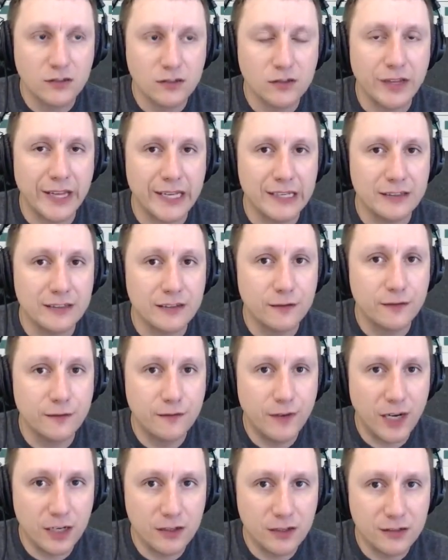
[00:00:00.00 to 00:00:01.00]
so that it's
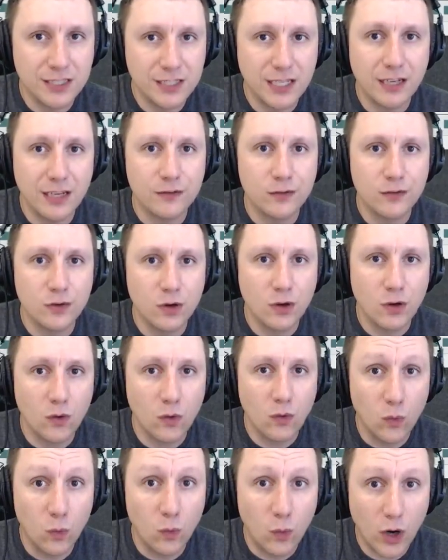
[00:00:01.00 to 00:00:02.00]
fire safe,
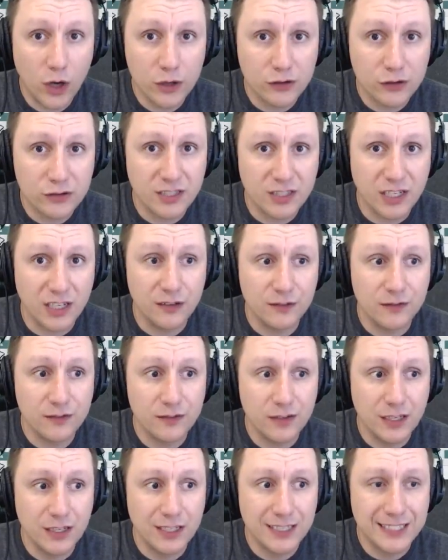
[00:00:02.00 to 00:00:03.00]
water
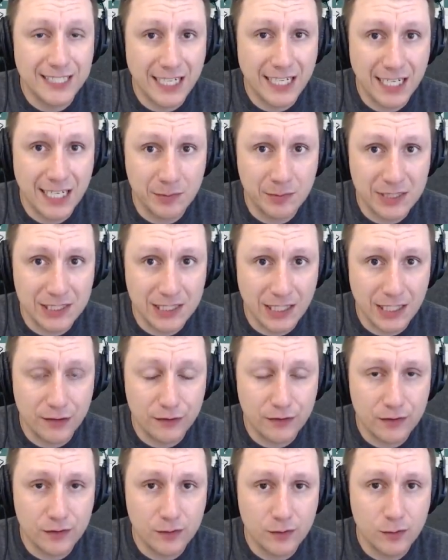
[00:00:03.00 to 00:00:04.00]
safe, time
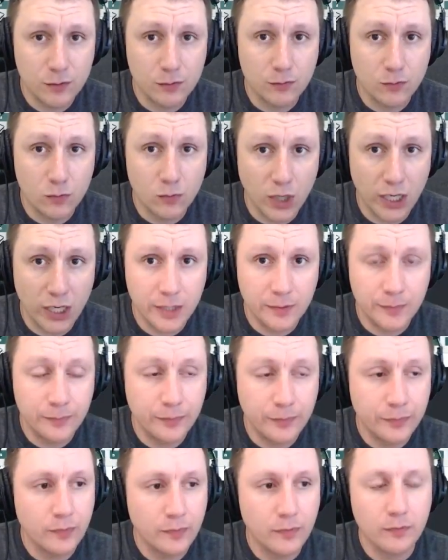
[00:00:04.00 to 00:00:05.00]
safe, right?
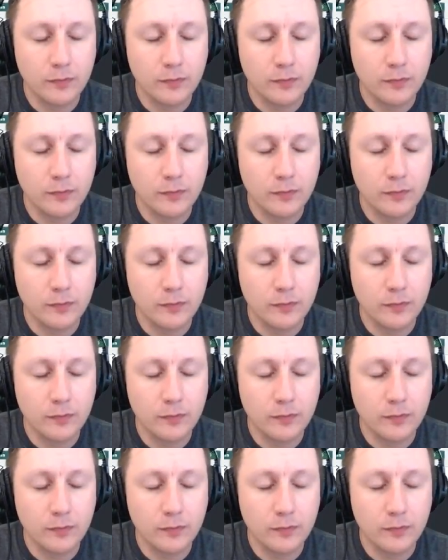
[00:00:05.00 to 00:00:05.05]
